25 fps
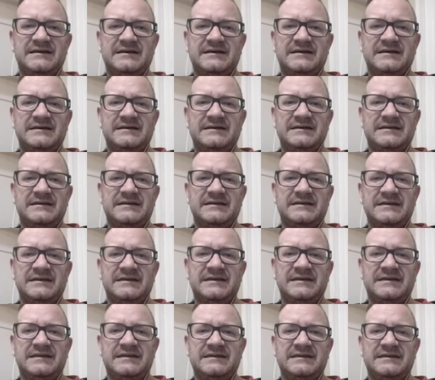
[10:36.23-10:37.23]

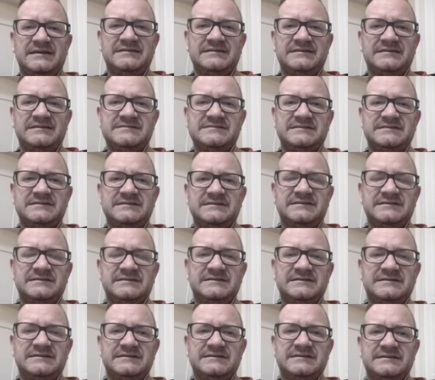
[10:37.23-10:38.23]
uh, and